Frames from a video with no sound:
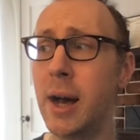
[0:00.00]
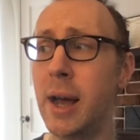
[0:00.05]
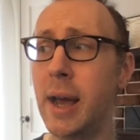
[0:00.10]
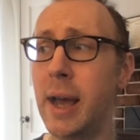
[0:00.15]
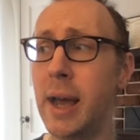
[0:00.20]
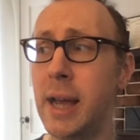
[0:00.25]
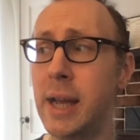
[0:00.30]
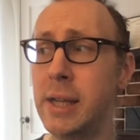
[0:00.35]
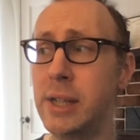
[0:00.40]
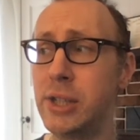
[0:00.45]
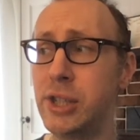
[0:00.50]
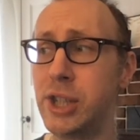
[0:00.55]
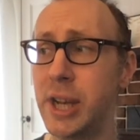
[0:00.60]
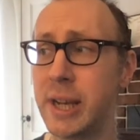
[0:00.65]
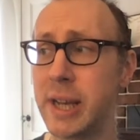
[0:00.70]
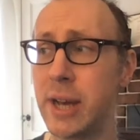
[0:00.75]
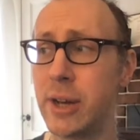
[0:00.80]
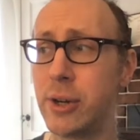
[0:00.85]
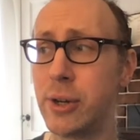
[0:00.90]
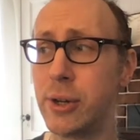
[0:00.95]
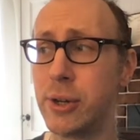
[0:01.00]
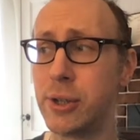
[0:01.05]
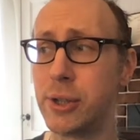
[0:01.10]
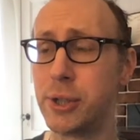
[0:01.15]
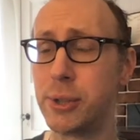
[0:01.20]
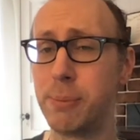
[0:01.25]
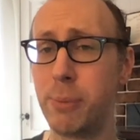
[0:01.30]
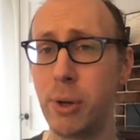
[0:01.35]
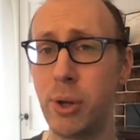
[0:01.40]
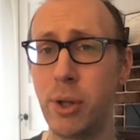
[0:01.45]
And check out her
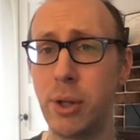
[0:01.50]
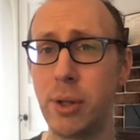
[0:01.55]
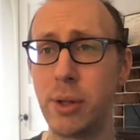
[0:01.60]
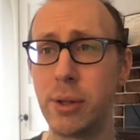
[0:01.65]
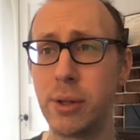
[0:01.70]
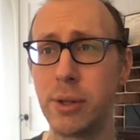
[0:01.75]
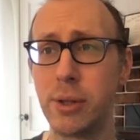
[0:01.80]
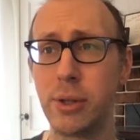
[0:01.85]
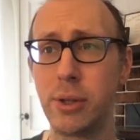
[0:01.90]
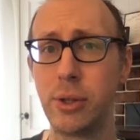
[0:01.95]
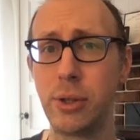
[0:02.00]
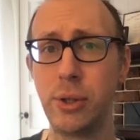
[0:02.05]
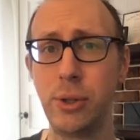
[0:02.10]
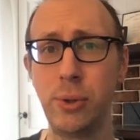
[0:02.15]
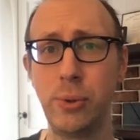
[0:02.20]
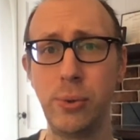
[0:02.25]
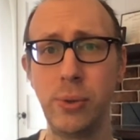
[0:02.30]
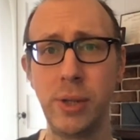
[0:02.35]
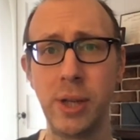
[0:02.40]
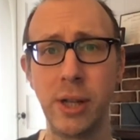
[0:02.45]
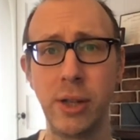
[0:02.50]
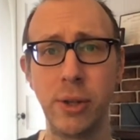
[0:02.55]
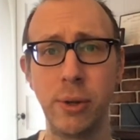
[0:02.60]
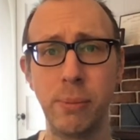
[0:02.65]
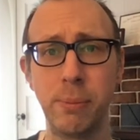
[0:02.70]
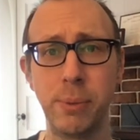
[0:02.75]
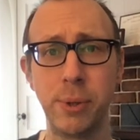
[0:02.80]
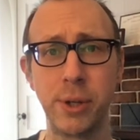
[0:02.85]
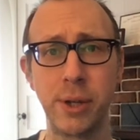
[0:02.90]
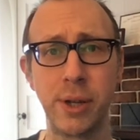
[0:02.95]
small, cute yellow
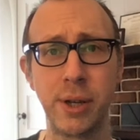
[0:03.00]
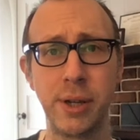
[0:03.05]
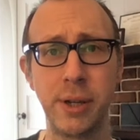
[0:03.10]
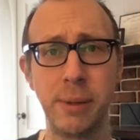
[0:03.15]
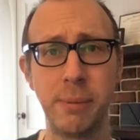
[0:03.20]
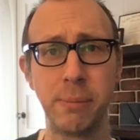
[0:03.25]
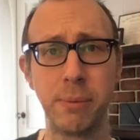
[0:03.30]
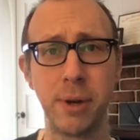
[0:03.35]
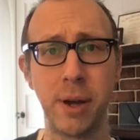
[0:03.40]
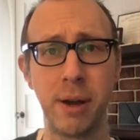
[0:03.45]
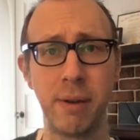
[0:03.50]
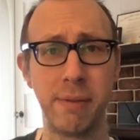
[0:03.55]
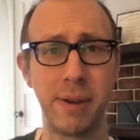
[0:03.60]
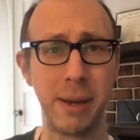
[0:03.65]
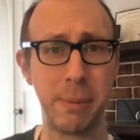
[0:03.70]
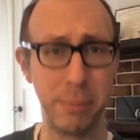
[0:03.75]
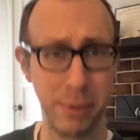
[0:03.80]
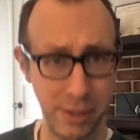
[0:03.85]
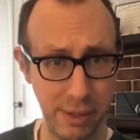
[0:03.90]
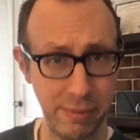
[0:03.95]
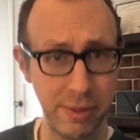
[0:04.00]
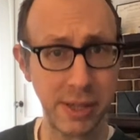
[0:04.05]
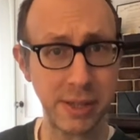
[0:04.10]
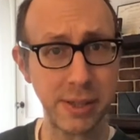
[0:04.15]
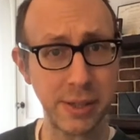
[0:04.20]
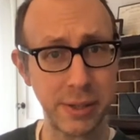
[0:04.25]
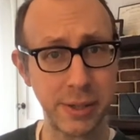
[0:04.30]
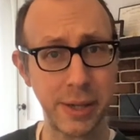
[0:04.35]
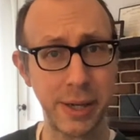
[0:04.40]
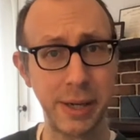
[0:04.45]
book on improv. I believe that's
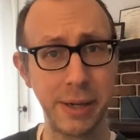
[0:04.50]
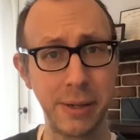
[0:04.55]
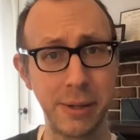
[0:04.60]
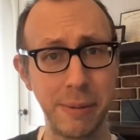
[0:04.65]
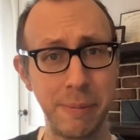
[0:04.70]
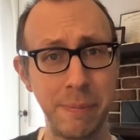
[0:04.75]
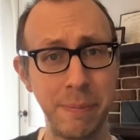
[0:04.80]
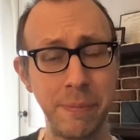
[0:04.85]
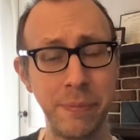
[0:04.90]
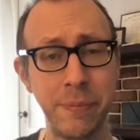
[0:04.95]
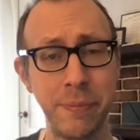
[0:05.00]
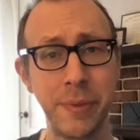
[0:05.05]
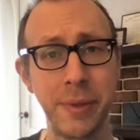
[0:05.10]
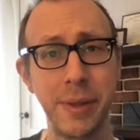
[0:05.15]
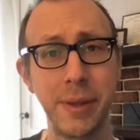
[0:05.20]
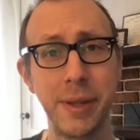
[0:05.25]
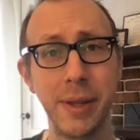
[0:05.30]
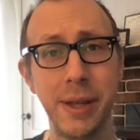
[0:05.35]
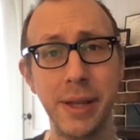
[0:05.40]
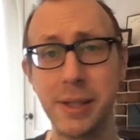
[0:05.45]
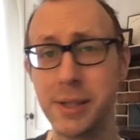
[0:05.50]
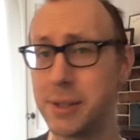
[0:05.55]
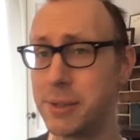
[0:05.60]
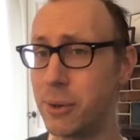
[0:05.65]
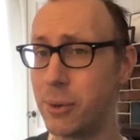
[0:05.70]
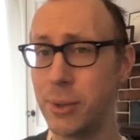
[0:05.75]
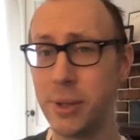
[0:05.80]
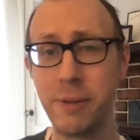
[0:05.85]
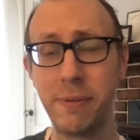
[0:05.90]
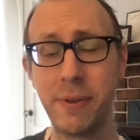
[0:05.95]
the title. It's
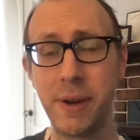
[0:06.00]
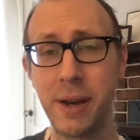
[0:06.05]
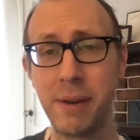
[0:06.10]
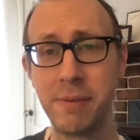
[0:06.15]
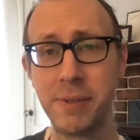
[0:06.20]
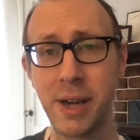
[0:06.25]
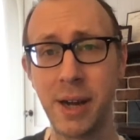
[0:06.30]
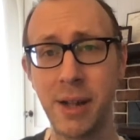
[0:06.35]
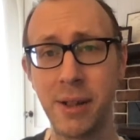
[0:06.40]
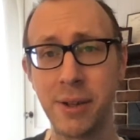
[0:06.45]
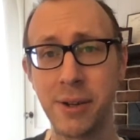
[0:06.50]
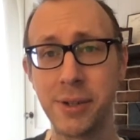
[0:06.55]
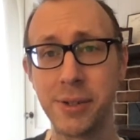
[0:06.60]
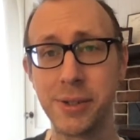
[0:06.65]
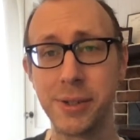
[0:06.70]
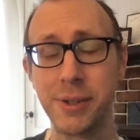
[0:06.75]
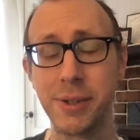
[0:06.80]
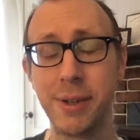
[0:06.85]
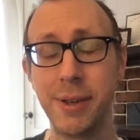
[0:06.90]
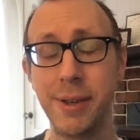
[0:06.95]
only $5.